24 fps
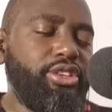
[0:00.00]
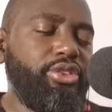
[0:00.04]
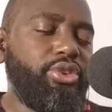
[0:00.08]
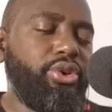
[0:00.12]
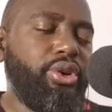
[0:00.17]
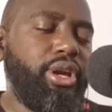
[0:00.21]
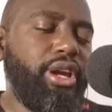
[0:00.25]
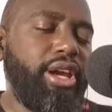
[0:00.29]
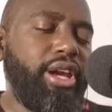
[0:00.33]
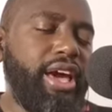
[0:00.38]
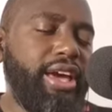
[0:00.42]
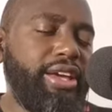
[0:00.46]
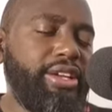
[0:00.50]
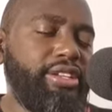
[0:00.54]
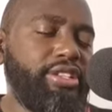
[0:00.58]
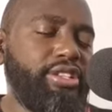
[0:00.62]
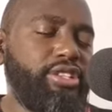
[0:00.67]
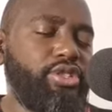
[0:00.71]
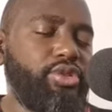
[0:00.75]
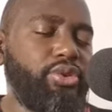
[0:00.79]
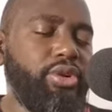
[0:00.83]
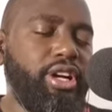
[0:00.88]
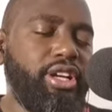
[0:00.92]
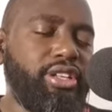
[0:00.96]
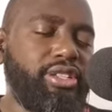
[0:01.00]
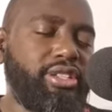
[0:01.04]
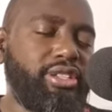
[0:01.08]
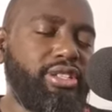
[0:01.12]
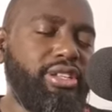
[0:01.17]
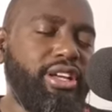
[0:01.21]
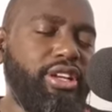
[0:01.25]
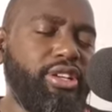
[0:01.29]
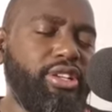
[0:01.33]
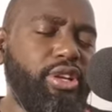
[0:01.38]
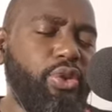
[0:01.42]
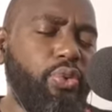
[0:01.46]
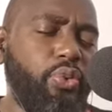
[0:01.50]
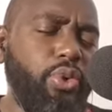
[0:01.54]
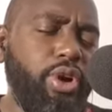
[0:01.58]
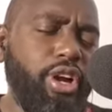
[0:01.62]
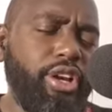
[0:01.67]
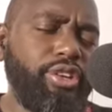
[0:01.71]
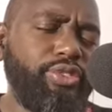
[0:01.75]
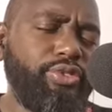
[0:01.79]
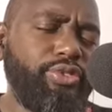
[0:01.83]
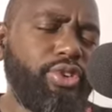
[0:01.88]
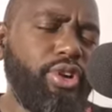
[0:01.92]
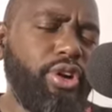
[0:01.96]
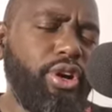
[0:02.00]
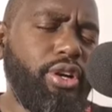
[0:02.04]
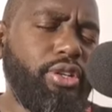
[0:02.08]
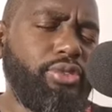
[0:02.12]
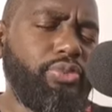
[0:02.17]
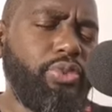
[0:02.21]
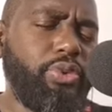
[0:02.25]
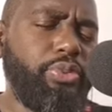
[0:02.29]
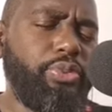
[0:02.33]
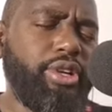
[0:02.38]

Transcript: your light to us, that the word of God